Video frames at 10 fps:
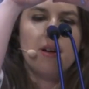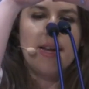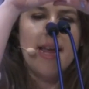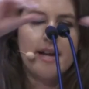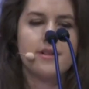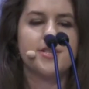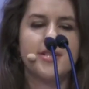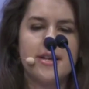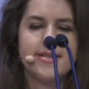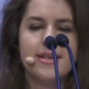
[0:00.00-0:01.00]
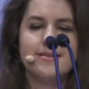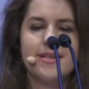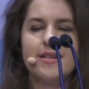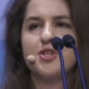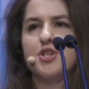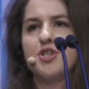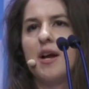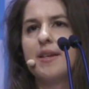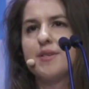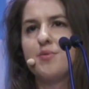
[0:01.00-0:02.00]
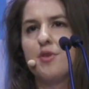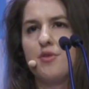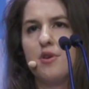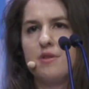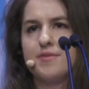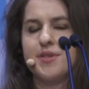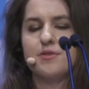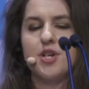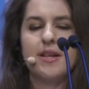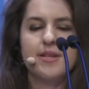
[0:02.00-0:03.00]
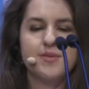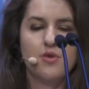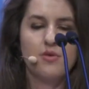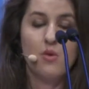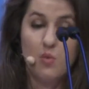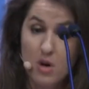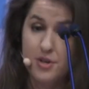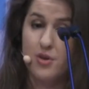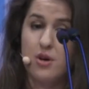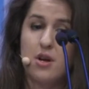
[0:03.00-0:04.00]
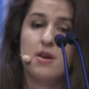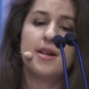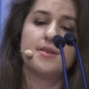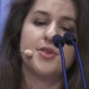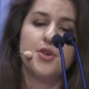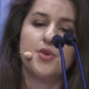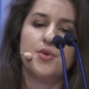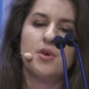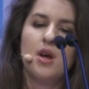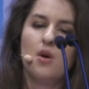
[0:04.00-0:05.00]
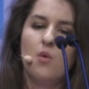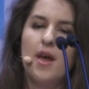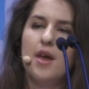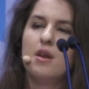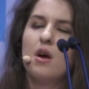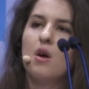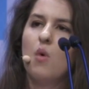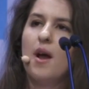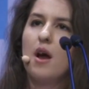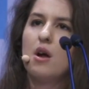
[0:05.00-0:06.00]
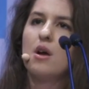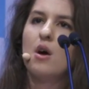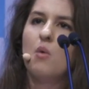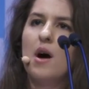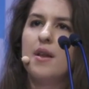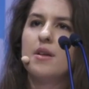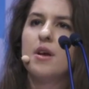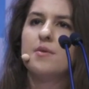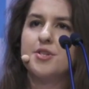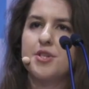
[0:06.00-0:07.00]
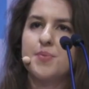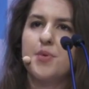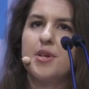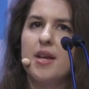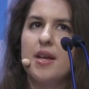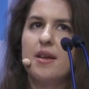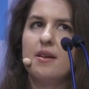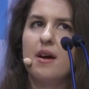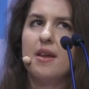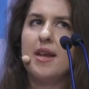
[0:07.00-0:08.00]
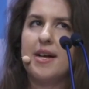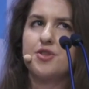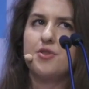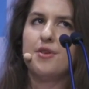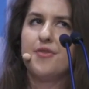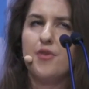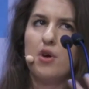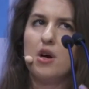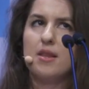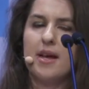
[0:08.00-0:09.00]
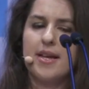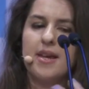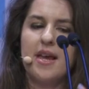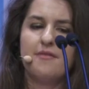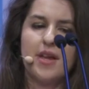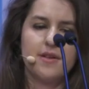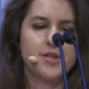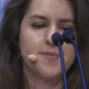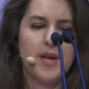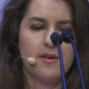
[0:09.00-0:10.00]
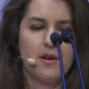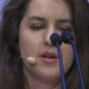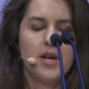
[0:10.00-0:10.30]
an English sentence into Chinese word order. So Chinese word order is who, when, where, what, which is pretty unnatural for like a native English speaker.